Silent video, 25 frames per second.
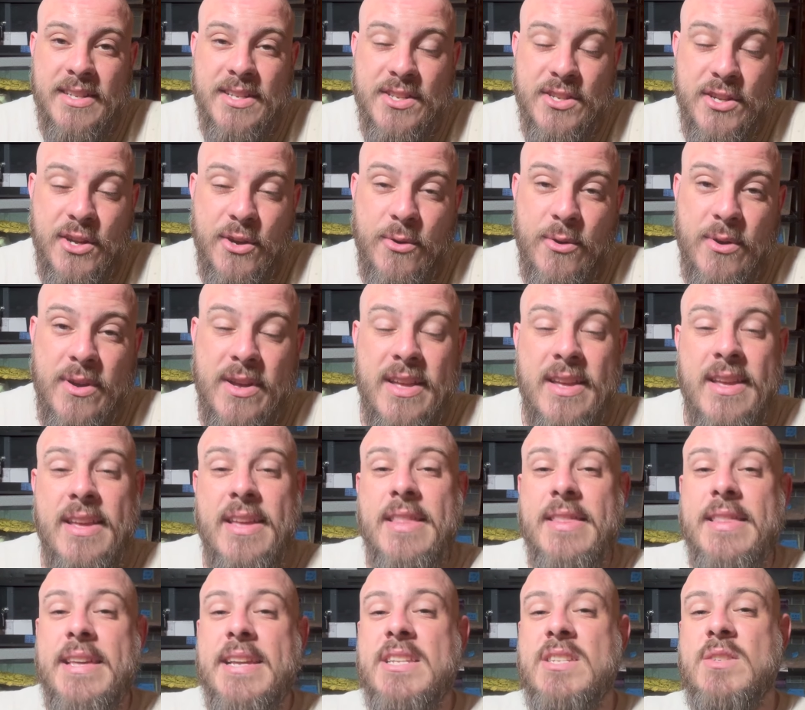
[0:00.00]
So
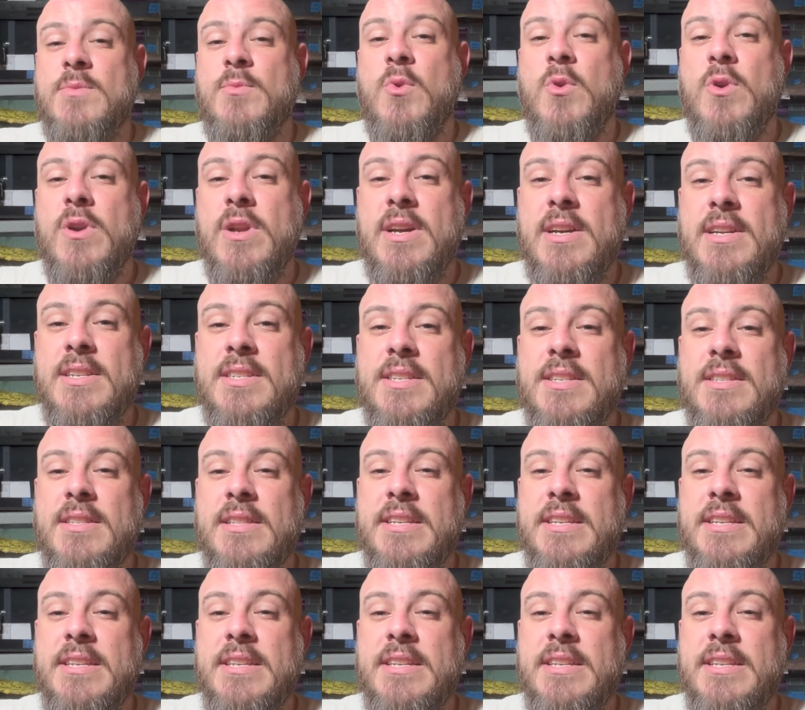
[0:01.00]
they support us. The